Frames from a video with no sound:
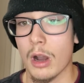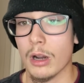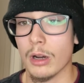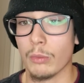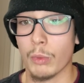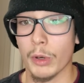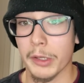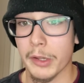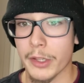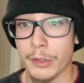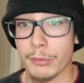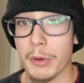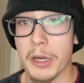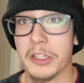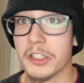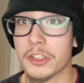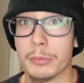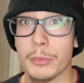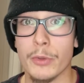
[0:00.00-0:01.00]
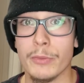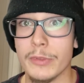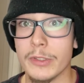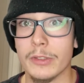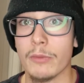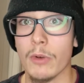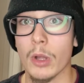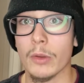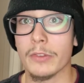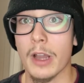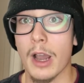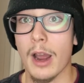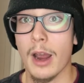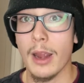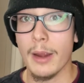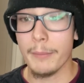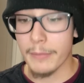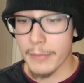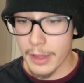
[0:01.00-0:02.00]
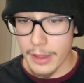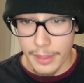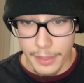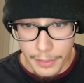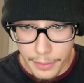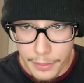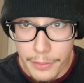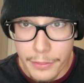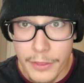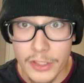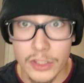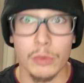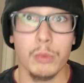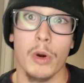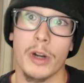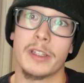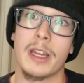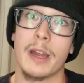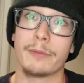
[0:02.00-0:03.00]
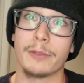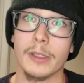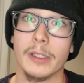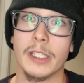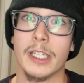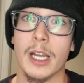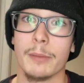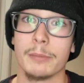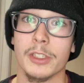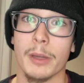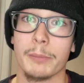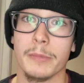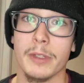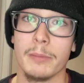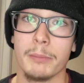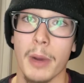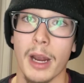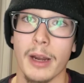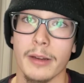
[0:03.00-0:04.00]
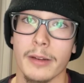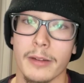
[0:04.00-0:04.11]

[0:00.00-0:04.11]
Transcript: one of the greatest movies of all time, this one definitely comes up in mind.